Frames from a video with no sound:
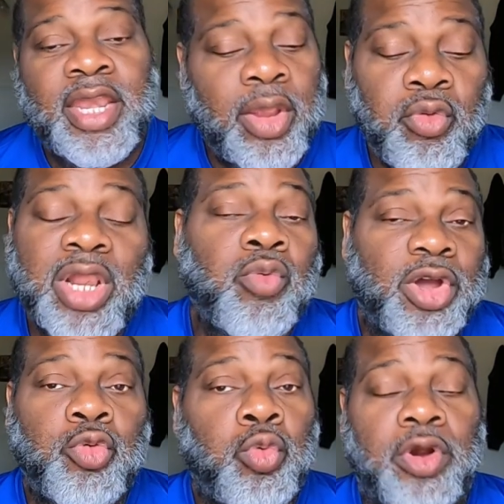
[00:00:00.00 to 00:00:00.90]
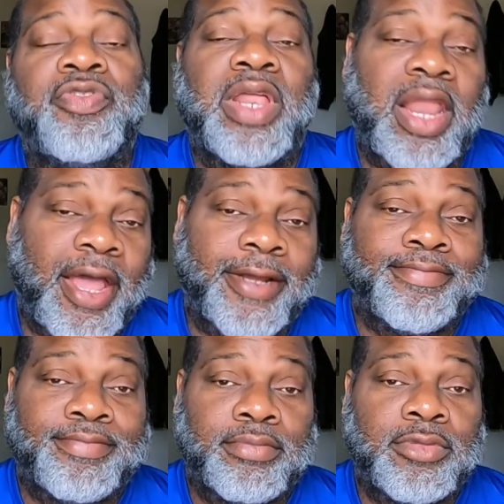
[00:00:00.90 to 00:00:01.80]
They really wasn't worth a lot.
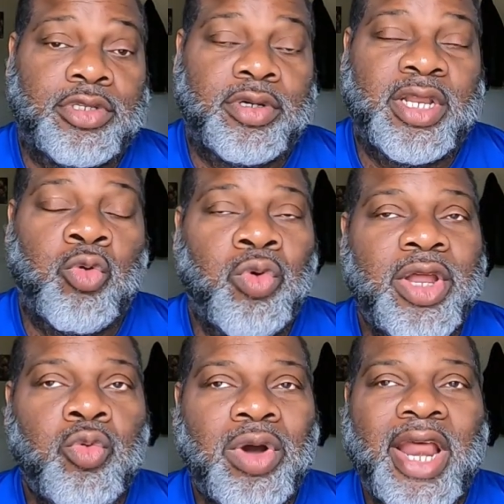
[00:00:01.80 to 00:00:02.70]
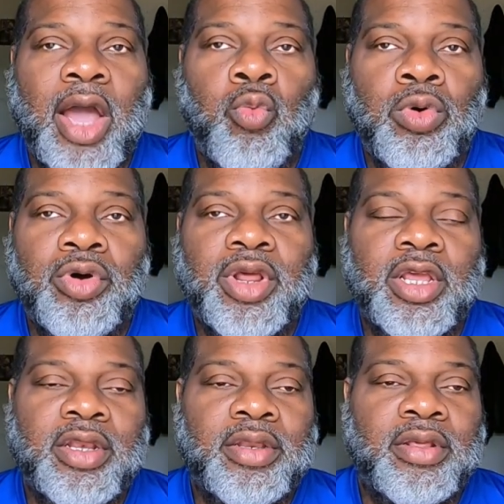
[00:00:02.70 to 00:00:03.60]
You know, it wasn't what I
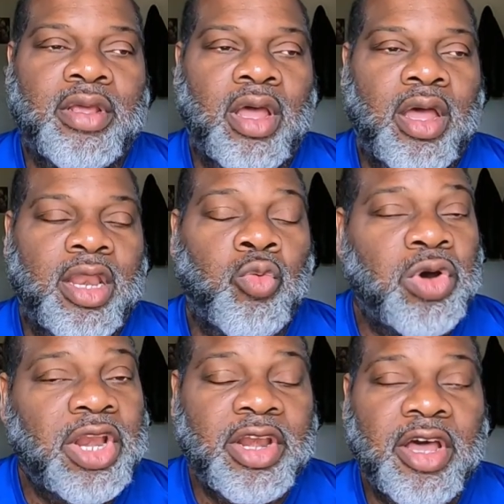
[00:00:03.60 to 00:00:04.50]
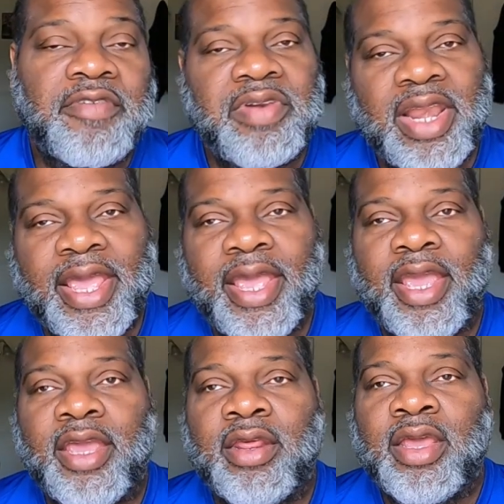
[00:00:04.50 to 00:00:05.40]
wanted. There wasn't enough
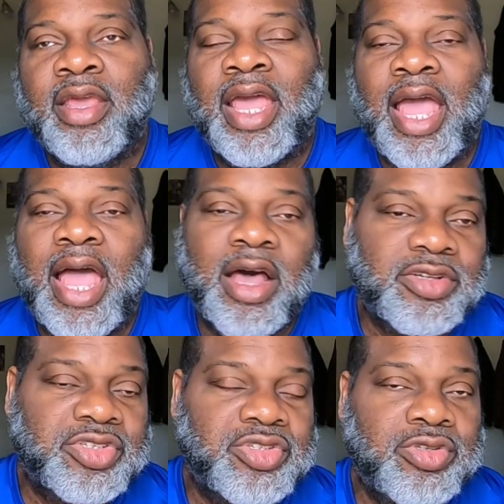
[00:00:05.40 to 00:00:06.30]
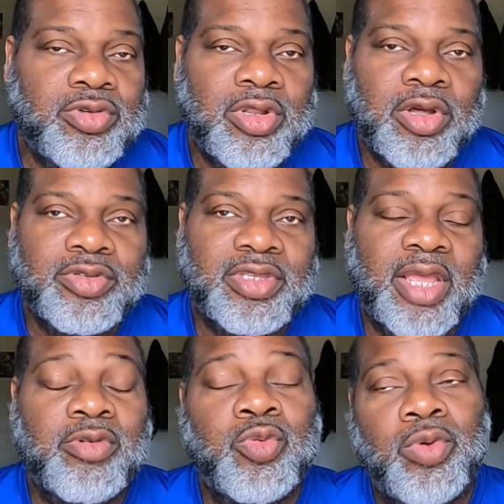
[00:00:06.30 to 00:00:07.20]
land. Houses too close.
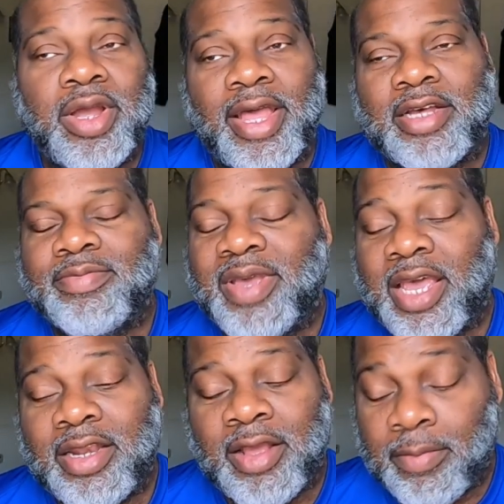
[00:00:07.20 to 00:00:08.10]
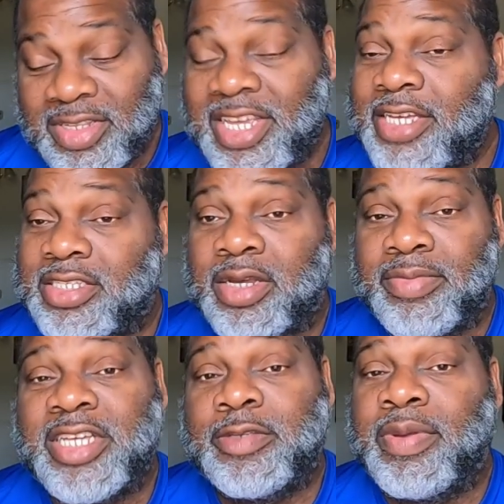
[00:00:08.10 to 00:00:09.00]
There was one house, man. I'm gonna tell you
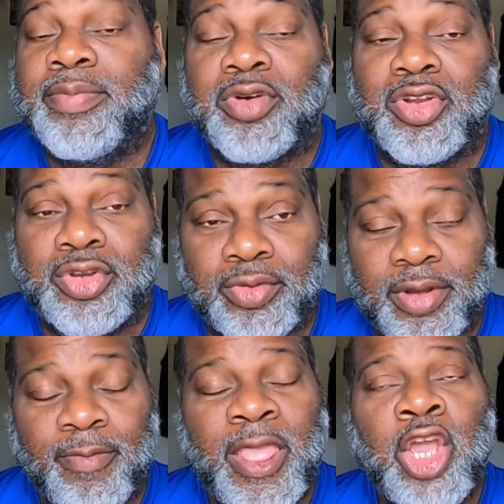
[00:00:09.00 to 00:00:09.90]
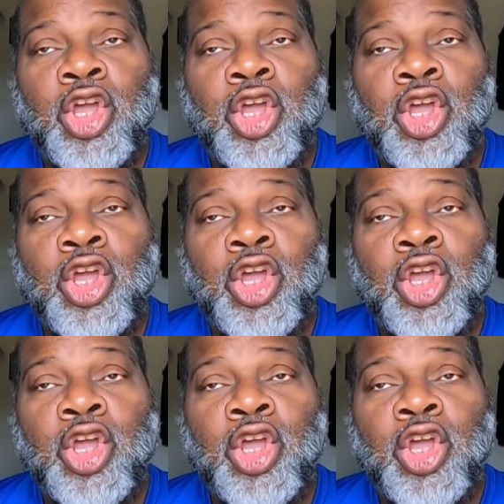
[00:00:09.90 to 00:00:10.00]
something these people are doing.